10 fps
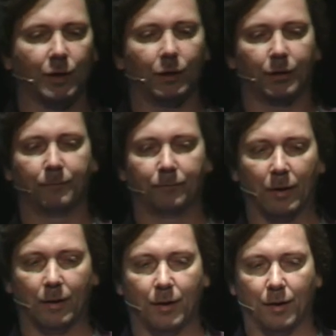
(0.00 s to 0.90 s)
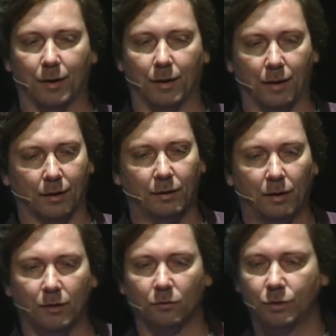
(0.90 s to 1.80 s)
Senger. Uh, in
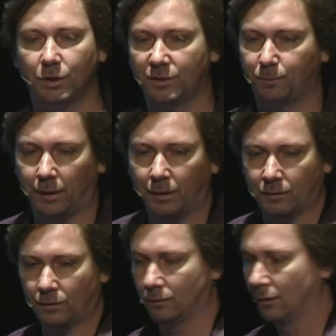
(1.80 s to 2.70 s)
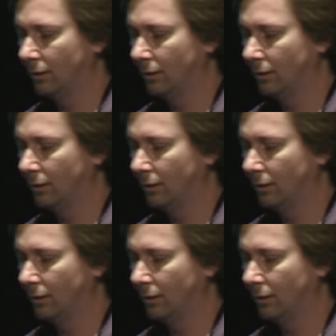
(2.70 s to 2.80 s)
IoT space,